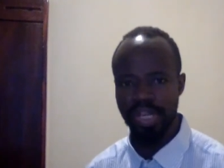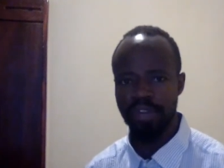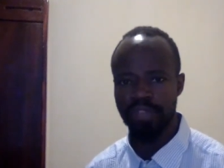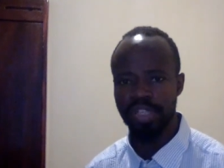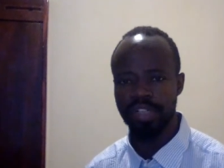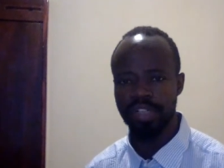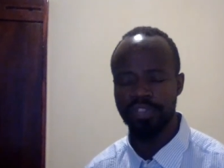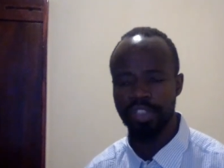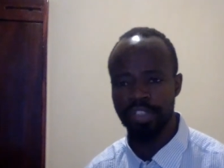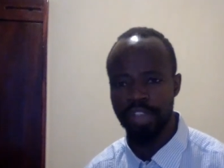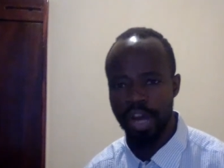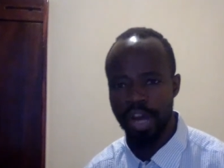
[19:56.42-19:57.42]
of the living
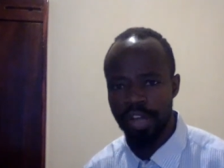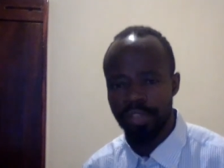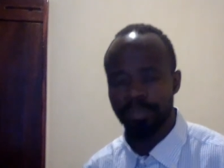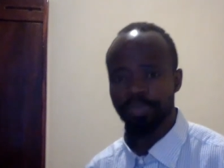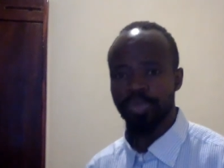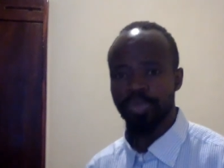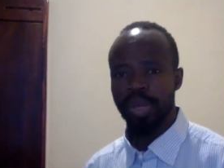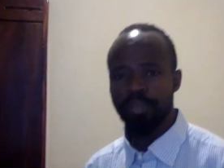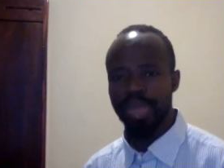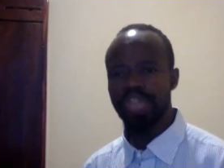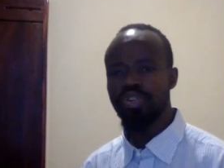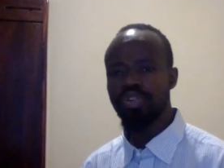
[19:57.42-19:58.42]
God.
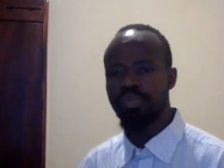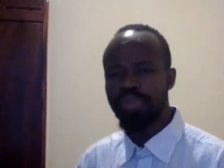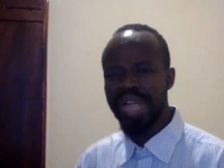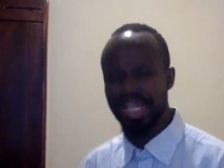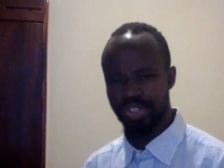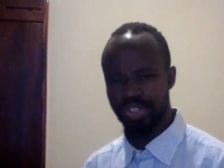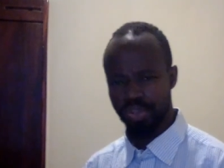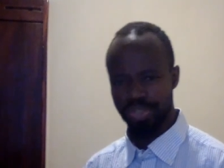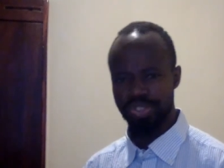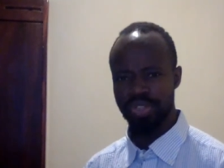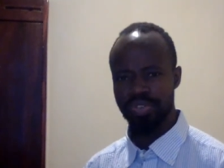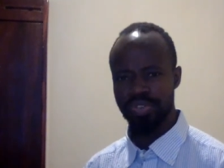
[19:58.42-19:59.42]
May you bless
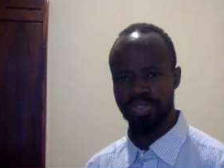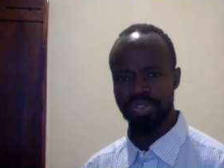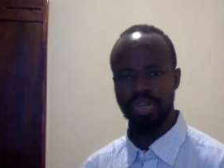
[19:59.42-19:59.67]
Christians